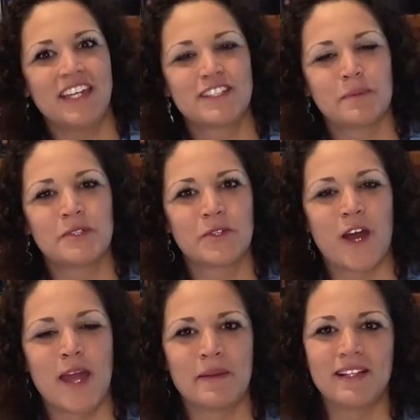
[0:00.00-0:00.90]

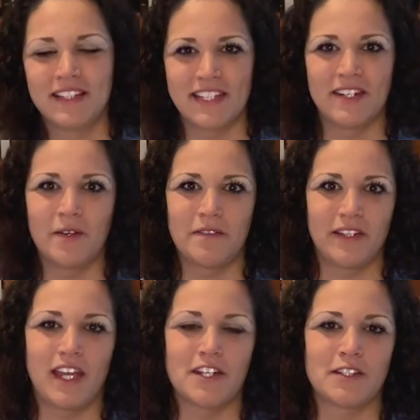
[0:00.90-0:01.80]
subscribe, and click that
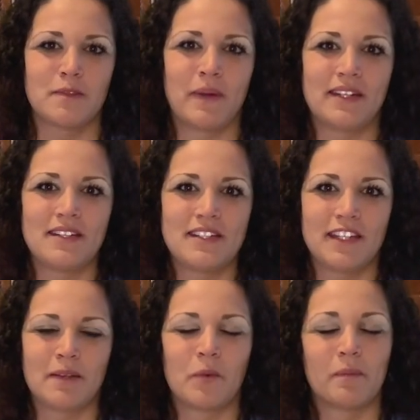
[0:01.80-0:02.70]
notifications button to
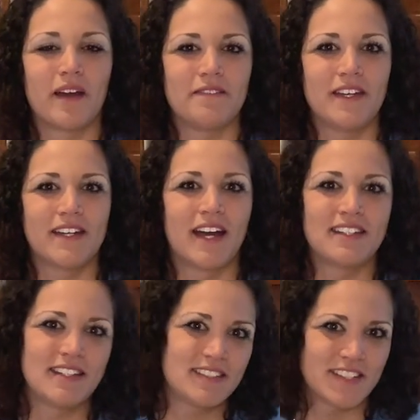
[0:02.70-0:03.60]
get more Mafia
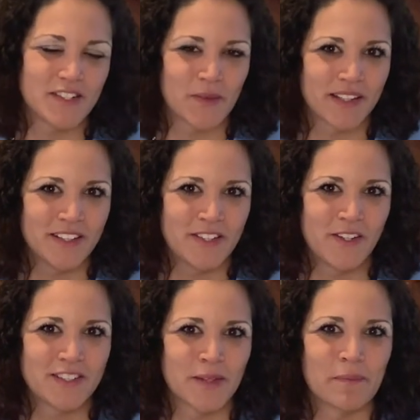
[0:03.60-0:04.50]
content sent directly to
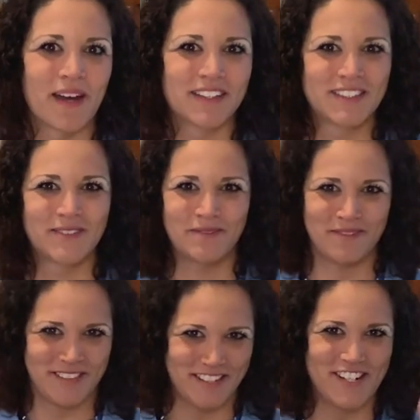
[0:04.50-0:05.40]
your sub box.
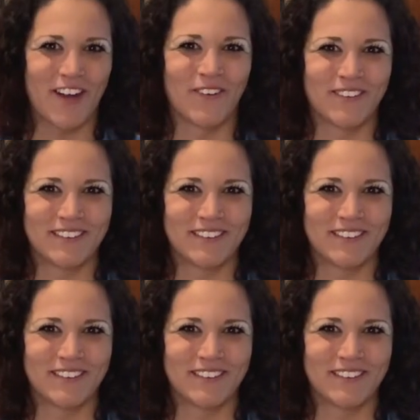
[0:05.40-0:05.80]
Ciao.